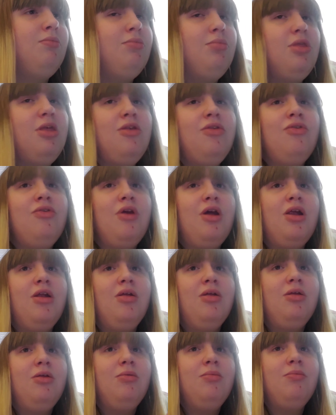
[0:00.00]
this
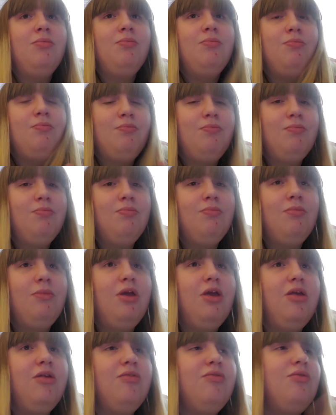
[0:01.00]
channel
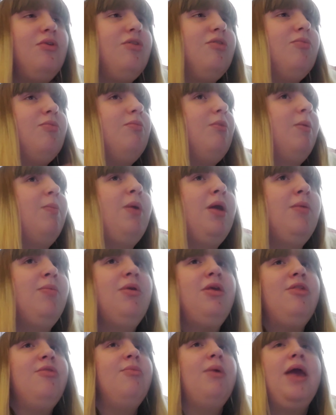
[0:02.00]
is just my
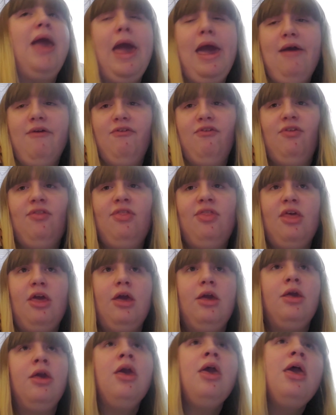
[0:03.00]
baby. It's my
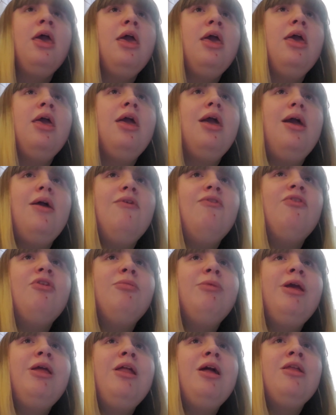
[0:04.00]
everything. And
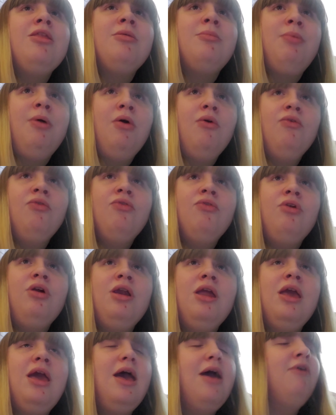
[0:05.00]
for me not to post
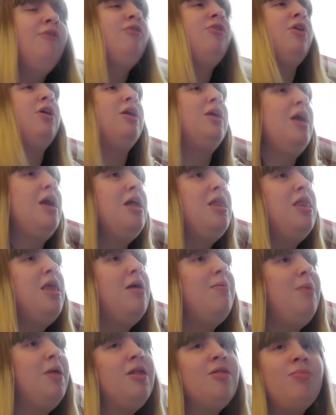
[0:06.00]
on it ever again,
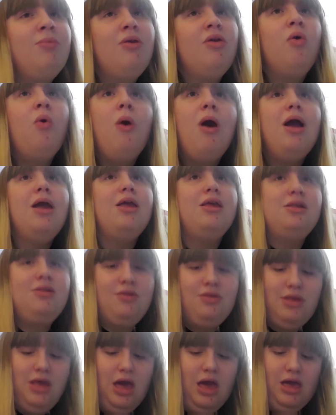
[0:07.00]
that makes me quite
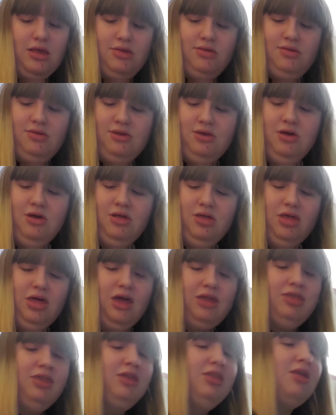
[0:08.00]
sad. So
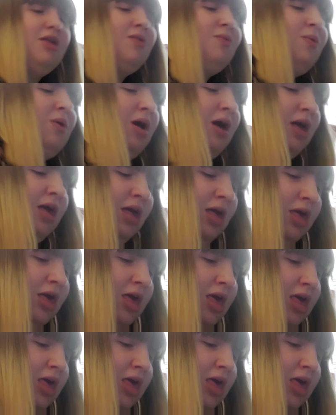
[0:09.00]
I think that's why